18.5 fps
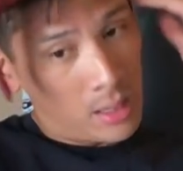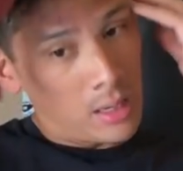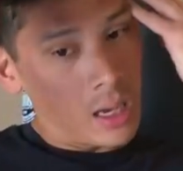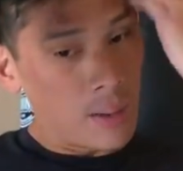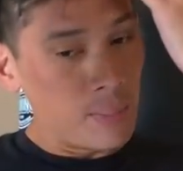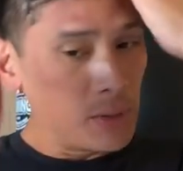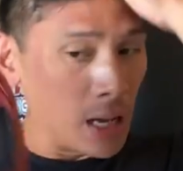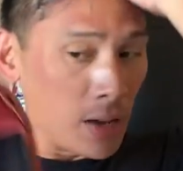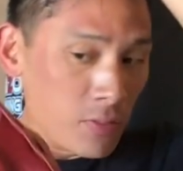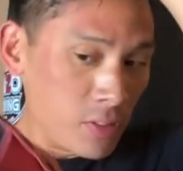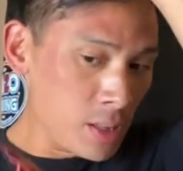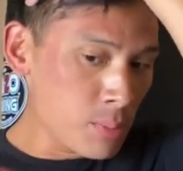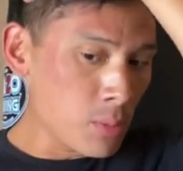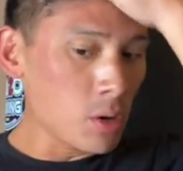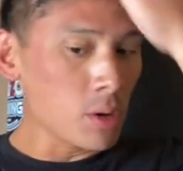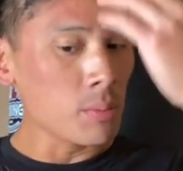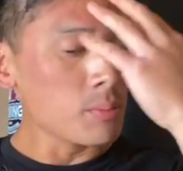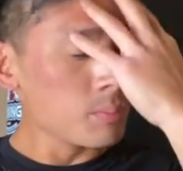I'm definitely
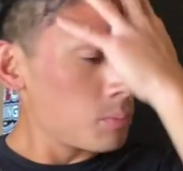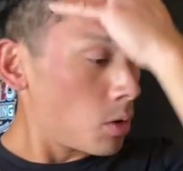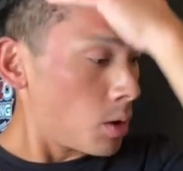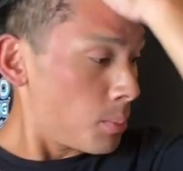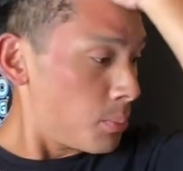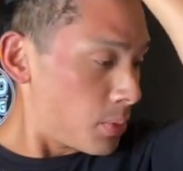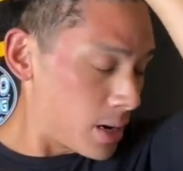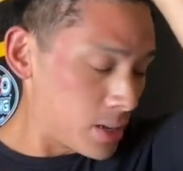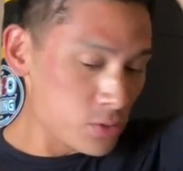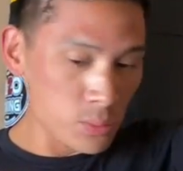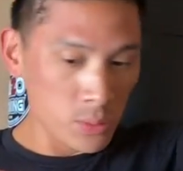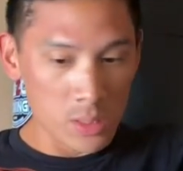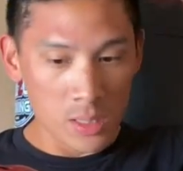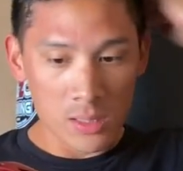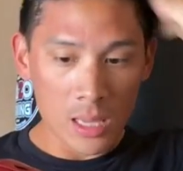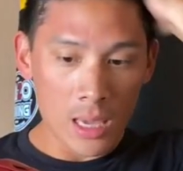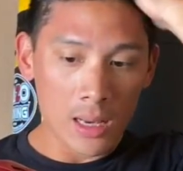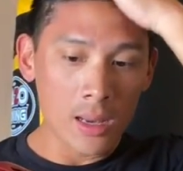more, more impressed with
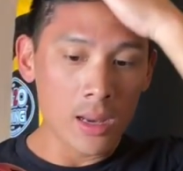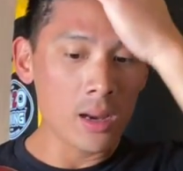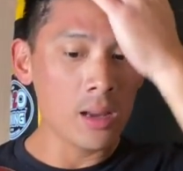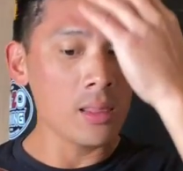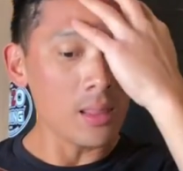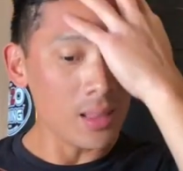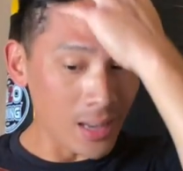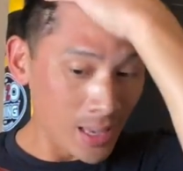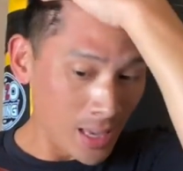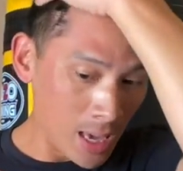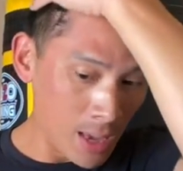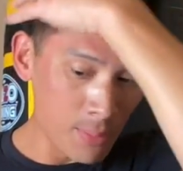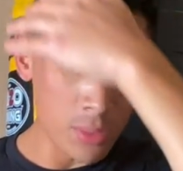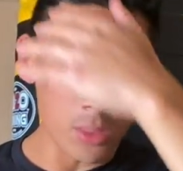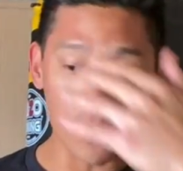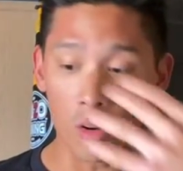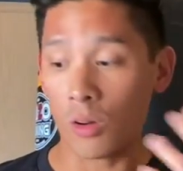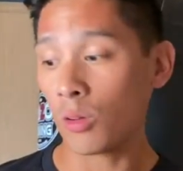this headgear than I
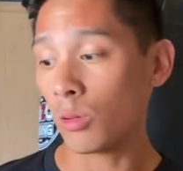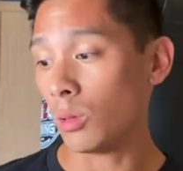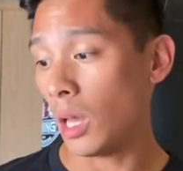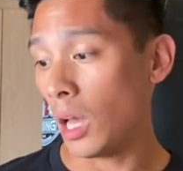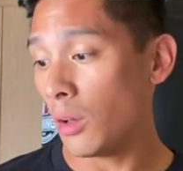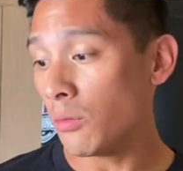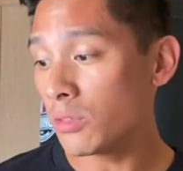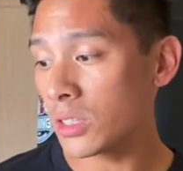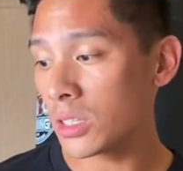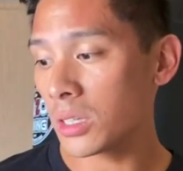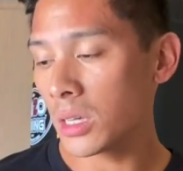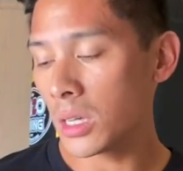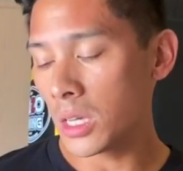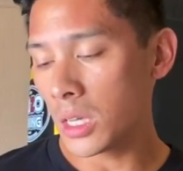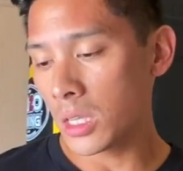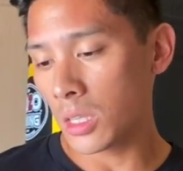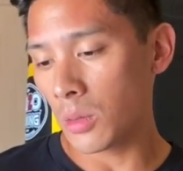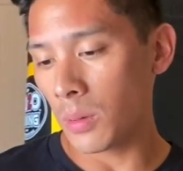am their gloves.
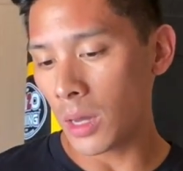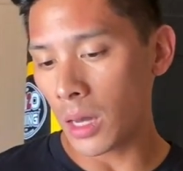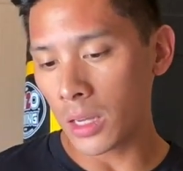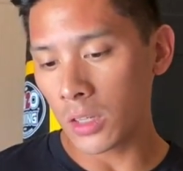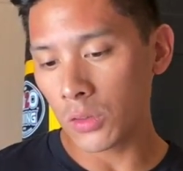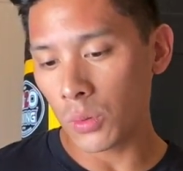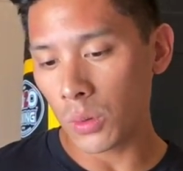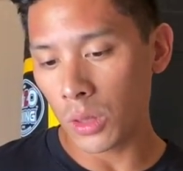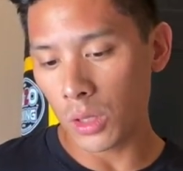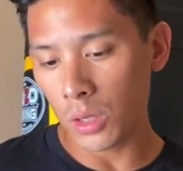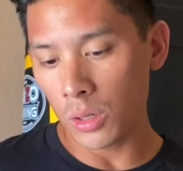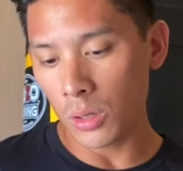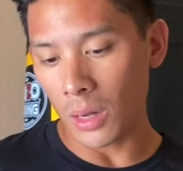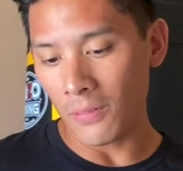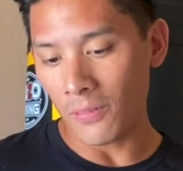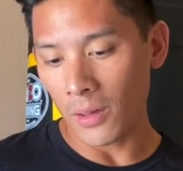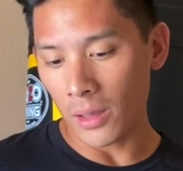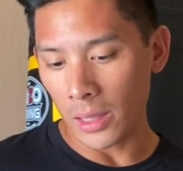To be honest with you,
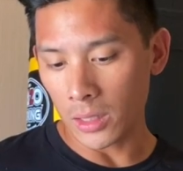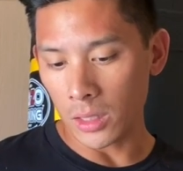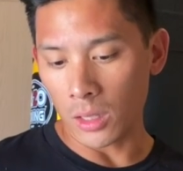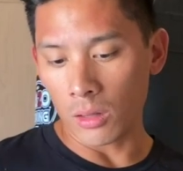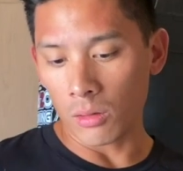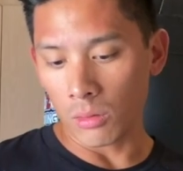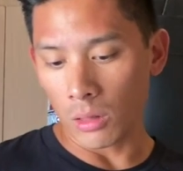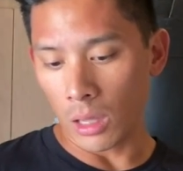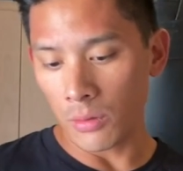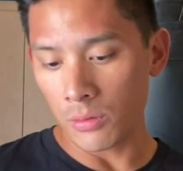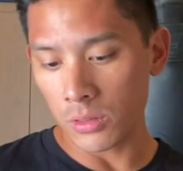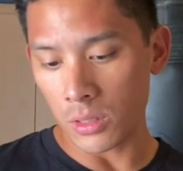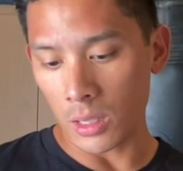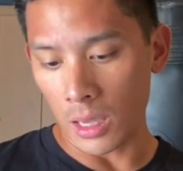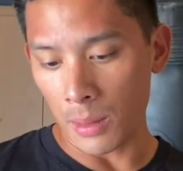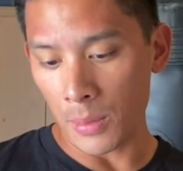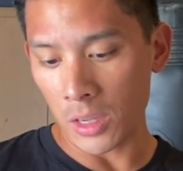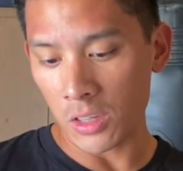I felt like the gloves,
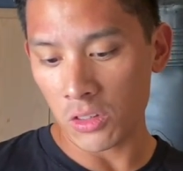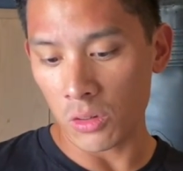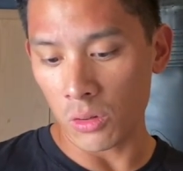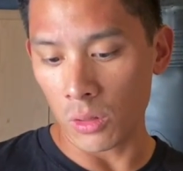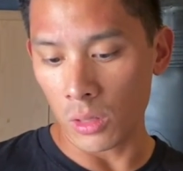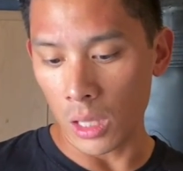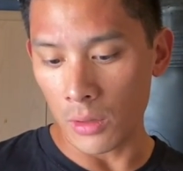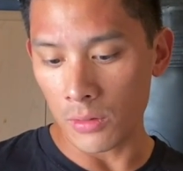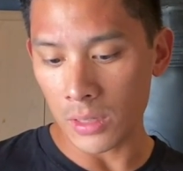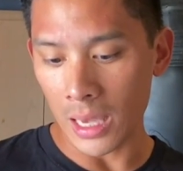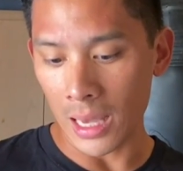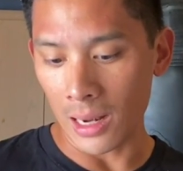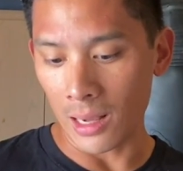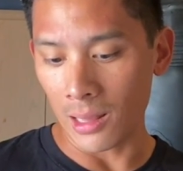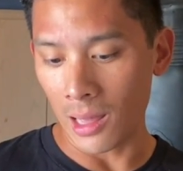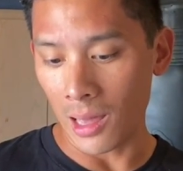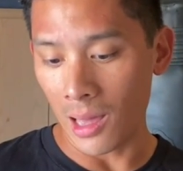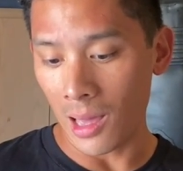the M X two gloves, had
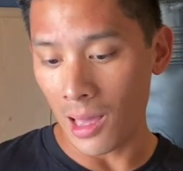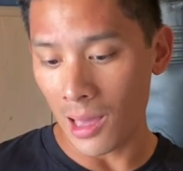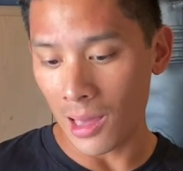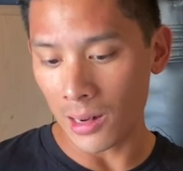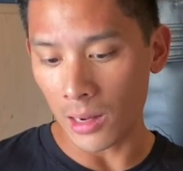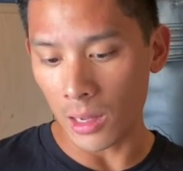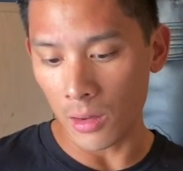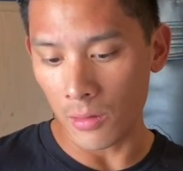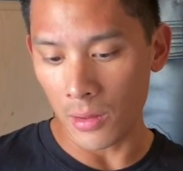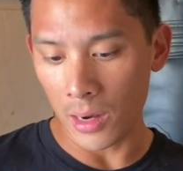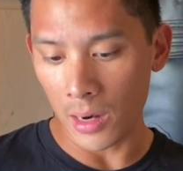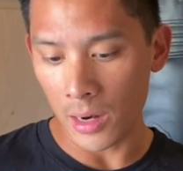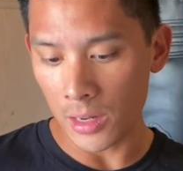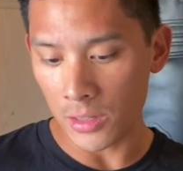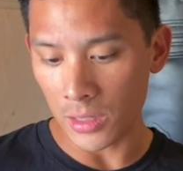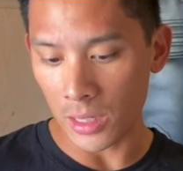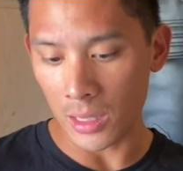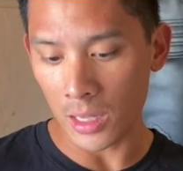a lot of
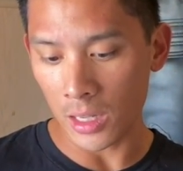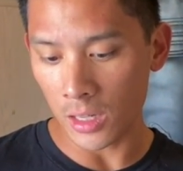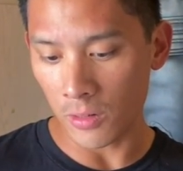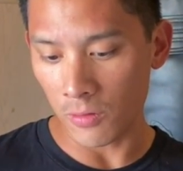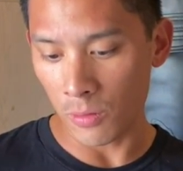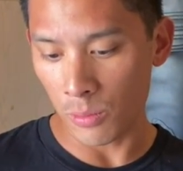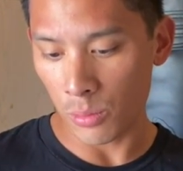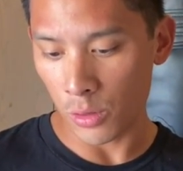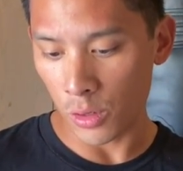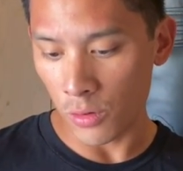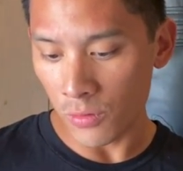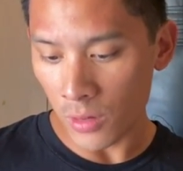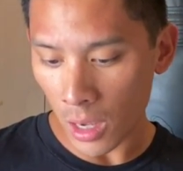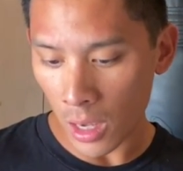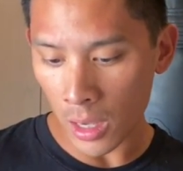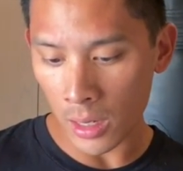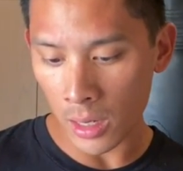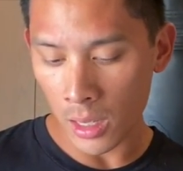areas that they could have improved
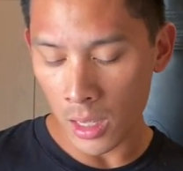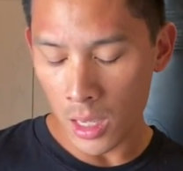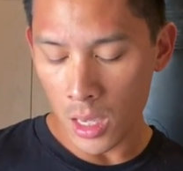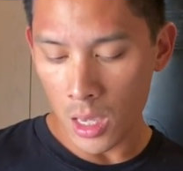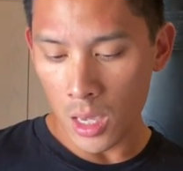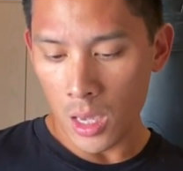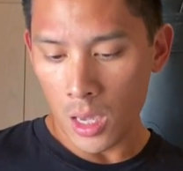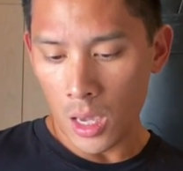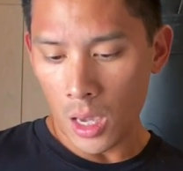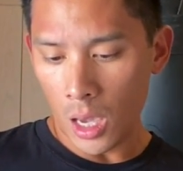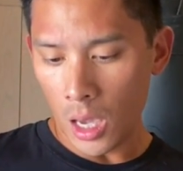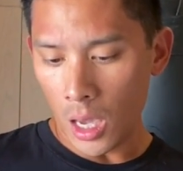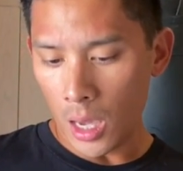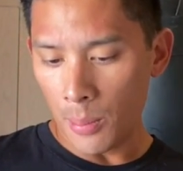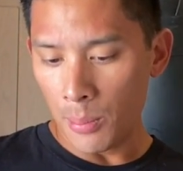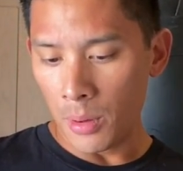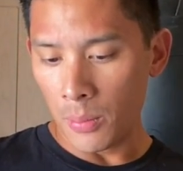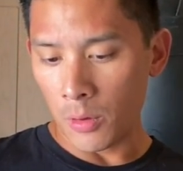on.
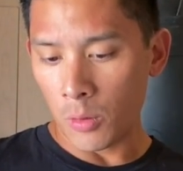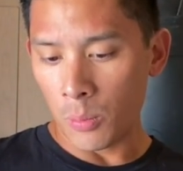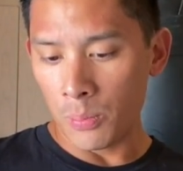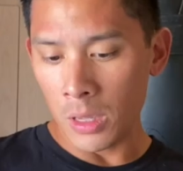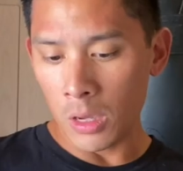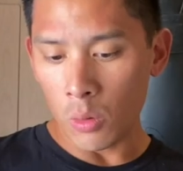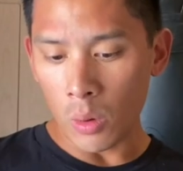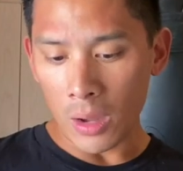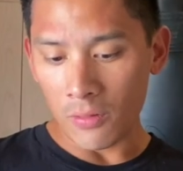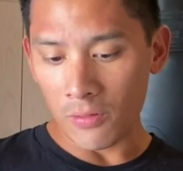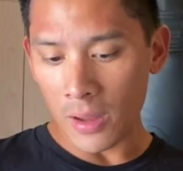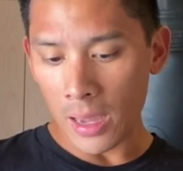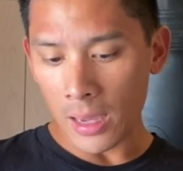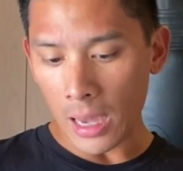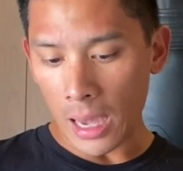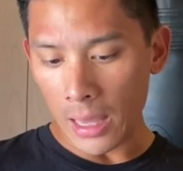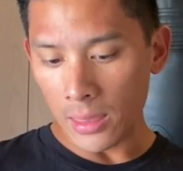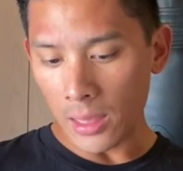Uh, but to be quite
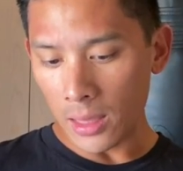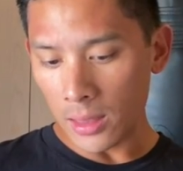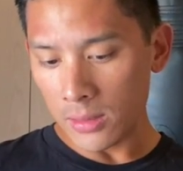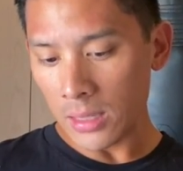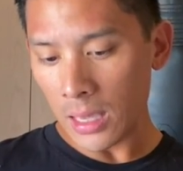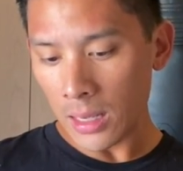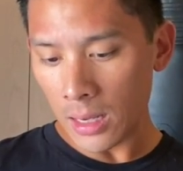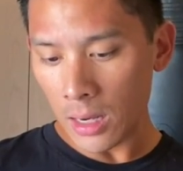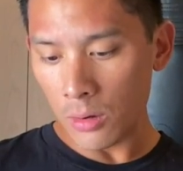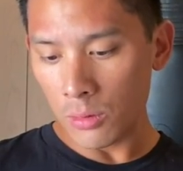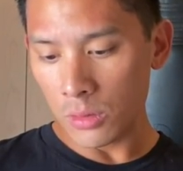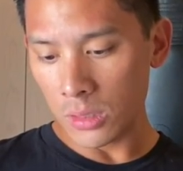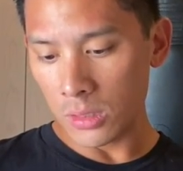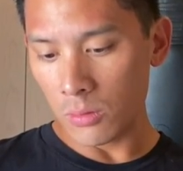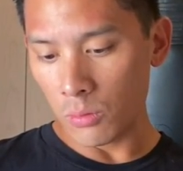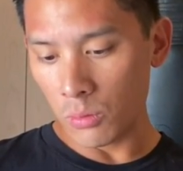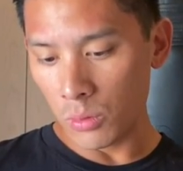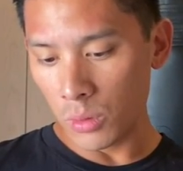frank, I thought this headgear
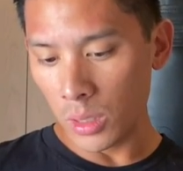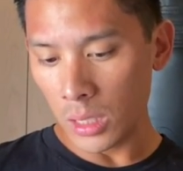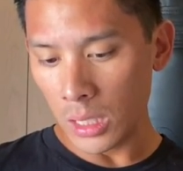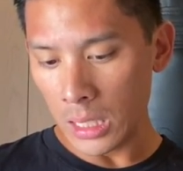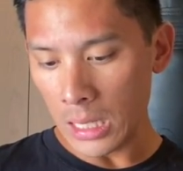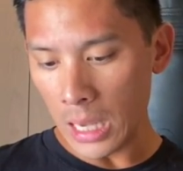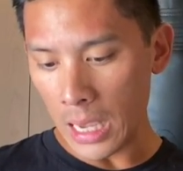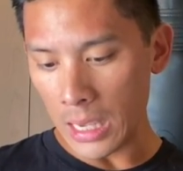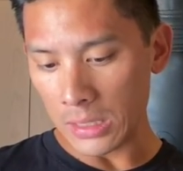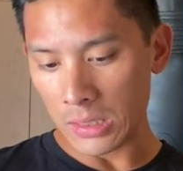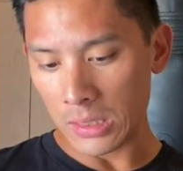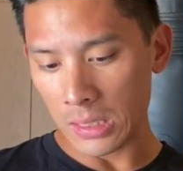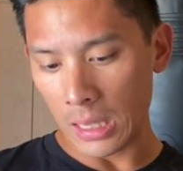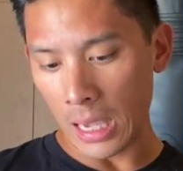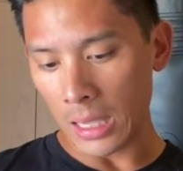was really nice.